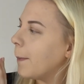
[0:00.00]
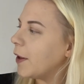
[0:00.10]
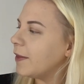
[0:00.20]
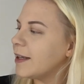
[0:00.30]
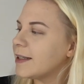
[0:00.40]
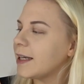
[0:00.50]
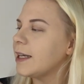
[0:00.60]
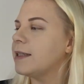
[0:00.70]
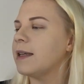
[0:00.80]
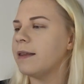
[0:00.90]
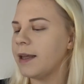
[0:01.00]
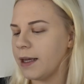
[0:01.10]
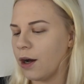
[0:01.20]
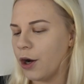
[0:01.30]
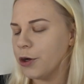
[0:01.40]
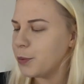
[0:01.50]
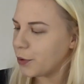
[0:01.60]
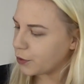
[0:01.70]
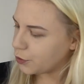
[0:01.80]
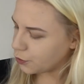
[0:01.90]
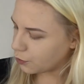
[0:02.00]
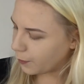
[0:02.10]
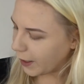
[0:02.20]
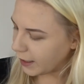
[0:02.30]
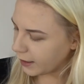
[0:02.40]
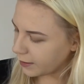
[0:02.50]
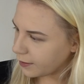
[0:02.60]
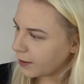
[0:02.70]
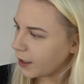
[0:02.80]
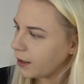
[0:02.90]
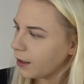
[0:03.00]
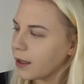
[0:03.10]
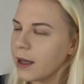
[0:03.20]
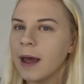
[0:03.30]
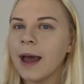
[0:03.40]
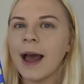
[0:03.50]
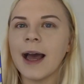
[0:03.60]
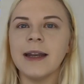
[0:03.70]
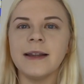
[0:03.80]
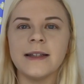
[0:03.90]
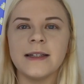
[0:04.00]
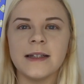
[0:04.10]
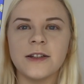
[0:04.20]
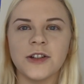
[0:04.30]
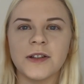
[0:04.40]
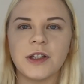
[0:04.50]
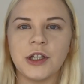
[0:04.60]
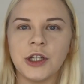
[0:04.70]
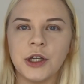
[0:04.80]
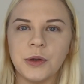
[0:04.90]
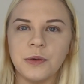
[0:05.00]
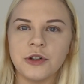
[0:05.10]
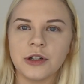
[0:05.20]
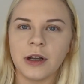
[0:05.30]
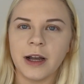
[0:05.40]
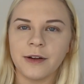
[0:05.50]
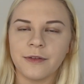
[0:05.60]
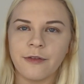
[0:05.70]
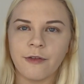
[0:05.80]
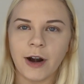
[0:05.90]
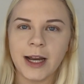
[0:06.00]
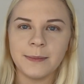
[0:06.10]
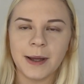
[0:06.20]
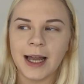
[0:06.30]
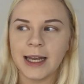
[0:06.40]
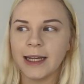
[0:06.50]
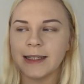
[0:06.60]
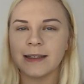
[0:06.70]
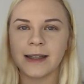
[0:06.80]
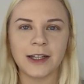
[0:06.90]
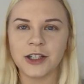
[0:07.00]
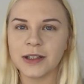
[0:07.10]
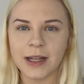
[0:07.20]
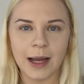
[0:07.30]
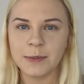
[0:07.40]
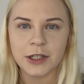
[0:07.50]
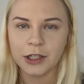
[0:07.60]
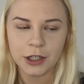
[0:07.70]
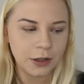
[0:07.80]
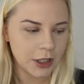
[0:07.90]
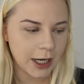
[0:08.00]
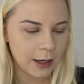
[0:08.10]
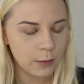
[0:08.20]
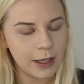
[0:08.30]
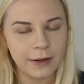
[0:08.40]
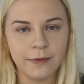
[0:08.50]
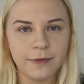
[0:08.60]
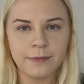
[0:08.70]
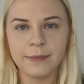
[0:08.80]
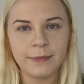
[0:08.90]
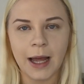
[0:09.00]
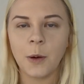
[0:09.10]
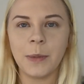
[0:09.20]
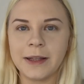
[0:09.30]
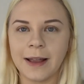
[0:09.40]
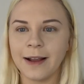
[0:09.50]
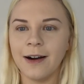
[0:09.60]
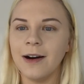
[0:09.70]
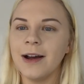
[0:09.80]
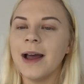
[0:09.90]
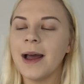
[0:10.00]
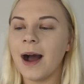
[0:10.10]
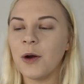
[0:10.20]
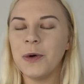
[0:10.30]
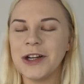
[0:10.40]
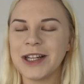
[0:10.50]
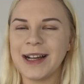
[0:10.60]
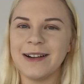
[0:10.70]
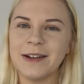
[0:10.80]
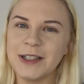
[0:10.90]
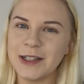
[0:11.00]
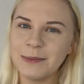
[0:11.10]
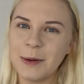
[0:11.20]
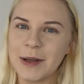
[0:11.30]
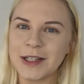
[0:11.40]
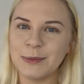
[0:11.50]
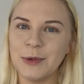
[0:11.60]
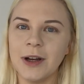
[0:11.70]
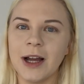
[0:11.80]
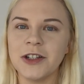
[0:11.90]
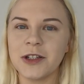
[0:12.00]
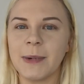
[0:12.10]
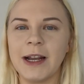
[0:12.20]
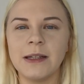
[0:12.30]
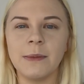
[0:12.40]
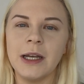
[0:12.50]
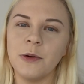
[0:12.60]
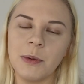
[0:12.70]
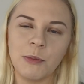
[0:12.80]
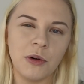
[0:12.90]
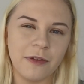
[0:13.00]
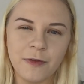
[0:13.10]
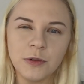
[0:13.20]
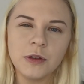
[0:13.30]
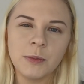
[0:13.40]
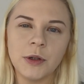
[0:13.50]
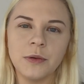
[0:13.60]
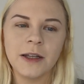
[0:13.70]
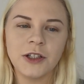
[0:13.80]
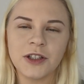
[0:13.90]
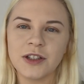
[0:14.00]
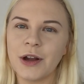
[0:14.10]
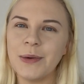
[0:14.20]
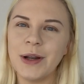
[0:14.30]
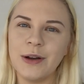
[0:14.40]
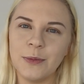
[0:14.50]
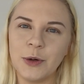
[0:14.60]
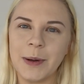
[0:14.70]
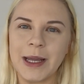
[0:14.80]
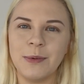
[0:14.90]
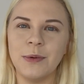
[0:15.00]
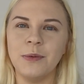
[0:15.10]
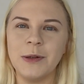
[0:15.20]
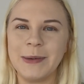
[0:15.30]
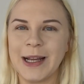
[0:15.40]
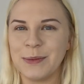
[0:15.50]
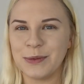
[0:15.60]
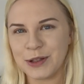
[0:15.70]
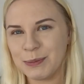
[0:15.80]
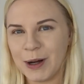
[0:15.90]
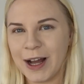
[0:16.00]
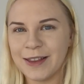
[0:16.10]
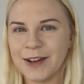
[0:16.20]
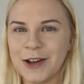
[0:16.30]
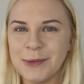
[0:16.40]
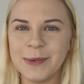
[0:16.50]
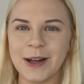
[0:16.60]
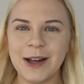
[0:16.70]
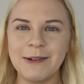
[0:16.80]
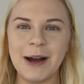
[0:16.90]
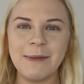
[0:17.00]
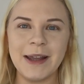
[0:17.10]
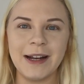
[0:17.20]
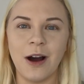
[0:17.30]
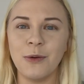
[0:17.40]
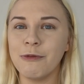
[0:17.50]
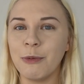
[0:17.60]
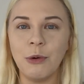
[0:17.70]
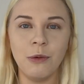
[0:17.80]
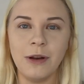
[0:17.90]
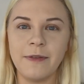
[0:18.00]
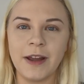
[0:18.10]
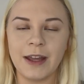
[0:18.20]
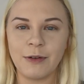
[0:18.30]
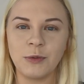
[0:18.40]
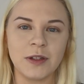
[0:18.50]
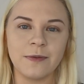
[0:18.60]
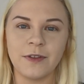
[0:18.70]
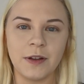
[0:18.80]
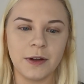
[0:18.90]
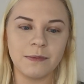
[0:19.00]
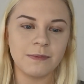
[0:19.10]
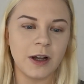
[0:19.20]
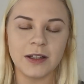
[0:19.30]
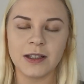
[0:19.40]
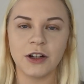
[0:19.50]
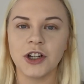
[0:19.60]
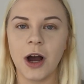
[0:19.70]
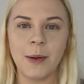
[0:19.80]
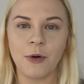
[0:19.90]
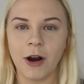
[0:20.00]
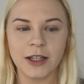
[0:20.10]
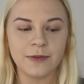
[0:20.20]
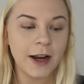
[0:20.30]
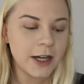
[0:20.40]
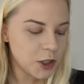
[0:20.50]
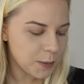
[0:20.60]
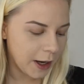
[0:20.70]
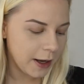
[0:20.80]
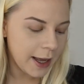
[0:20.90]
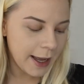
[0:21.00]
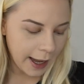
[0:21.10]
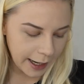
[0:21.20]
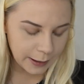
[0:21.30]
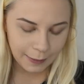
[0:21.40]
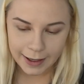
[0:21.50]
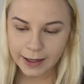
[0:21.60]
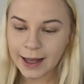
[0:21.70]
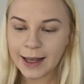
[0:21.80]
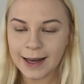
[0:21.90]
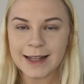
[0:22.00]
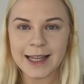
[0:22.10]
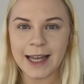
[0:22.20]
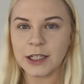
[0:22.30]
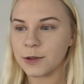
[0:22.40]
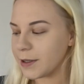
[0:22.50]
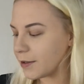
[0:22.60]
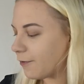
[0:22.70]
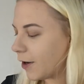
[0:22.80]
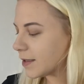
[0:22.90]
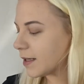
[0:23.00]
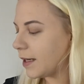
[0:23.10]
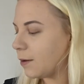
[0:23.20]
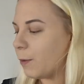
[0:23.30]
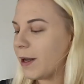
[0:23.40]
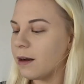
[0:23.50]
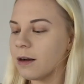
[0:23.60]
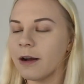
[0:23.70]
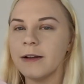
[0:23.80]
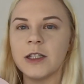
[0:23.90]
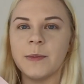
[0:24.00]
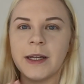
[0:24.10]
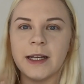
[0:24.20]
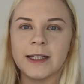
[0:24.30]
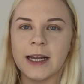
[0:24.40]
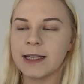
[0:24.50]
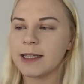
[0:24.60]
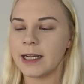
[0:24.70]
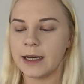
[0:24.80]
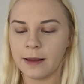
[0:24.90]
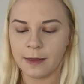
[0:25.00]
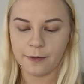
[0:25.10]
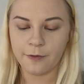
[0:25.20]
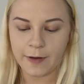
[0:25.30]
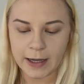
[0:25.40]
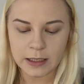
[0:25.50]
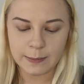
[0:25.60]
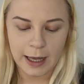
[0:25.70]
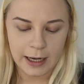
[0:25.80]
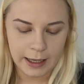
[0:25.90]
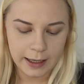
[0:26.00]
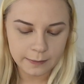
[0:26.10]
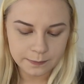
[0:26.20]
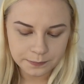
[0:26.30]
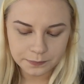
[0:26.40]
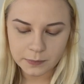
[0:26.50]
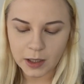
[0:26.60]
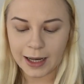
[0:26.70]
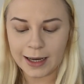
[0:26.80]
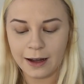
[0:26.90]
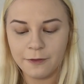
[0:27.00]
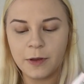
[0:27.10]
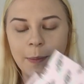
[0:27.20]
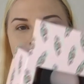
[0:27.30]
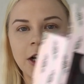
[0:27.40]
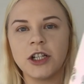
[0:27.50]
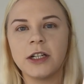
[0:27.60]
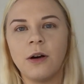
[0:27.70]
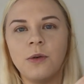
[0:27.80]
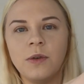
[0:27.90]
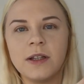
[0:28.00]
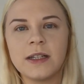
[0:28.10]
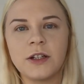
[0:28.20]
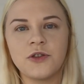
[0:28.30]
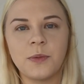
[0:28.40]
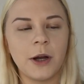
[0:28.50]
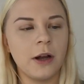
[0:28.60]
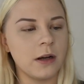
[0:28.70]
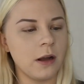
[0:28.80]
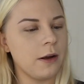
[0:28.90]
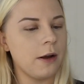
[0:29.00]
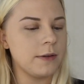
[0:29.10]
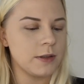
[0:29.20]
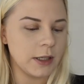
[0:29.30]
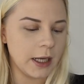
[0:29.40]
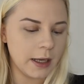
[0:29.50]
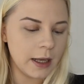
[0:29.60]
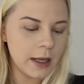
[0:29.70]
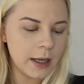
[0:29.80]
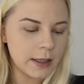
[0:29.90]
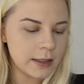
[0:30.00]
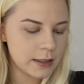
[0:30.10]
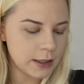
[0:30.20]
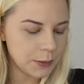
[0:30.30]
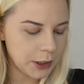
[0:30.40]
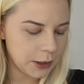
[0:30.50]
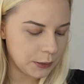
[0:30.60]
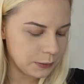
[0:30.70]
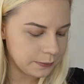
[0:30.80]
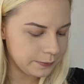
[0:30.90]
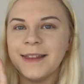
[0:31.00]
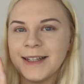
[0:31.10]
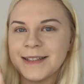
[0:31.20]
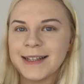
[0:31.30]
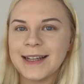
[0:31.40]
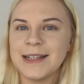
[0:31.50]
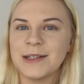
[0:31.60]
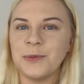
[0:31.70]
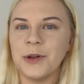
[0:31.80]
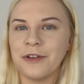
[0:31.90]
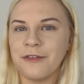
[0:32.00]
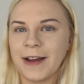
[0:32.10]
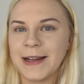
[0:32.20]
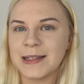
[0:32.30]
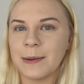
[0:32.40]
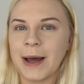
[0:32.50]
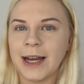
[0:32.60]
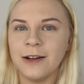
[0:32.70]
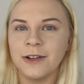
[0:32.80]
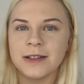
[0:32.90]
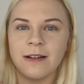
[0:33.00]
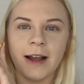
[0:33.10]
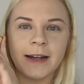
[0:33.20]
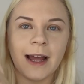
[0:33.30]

But this is the Open the Door palette, I think, and this is just the huge like frame palette. They're just absolutely huge. I cannot believe how big they are. I wish they kind of did them a bit smaller and just made them a little bit more affordable, just so a lot more people would be able to buy them. I mean, I would have bought all of it if it wasn't for the such high price range. But anyway, let's get into it. So firstly, we are going to be testing the face palette. I love the packaging, like all the Central Perk logos on it, so cute. This is what the face palette looks like.